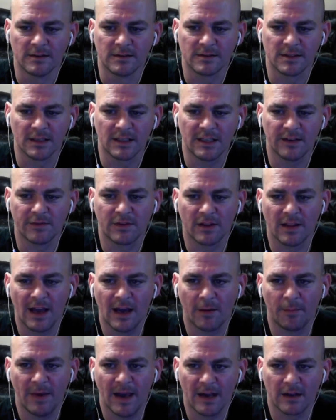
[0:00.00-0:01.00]
Gonna give
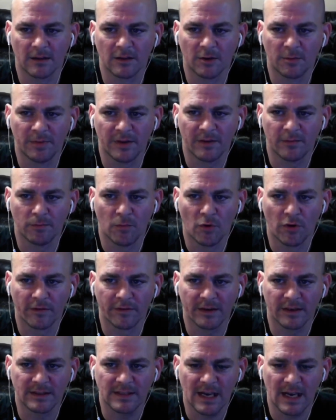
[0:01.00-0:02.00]
Cloud back a little bit more of
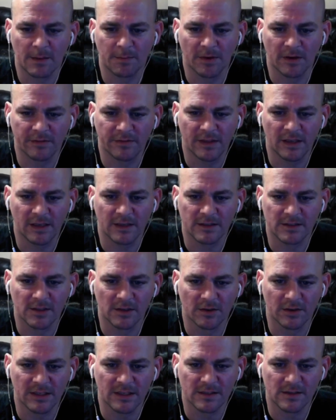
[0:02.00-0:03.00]
an attack buff there,
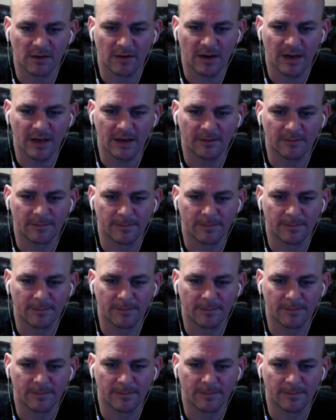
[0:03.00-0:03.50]
so he's alright.